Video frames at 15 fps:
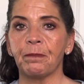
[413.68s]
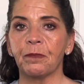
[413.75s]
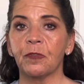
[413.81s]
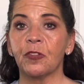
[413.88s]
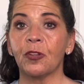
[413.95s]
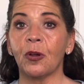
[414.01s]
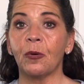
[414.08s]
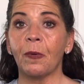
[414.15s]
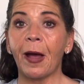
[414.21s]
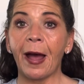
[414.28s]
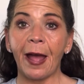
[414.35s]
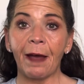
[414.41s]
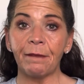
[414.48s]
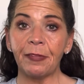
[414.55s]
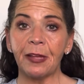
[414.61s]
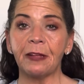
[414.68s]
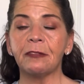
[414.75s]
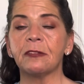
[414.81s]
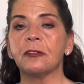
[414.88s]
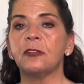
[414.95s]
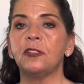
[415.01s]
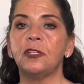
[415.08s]
So I have
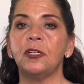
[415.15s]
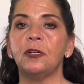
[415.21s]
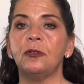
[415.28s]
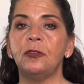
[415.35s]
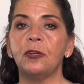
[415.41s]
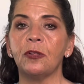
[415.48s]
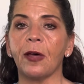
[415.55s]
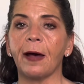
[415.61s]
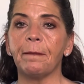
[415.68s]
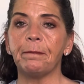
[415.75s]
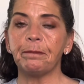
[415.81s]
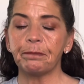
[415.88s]
this to do that.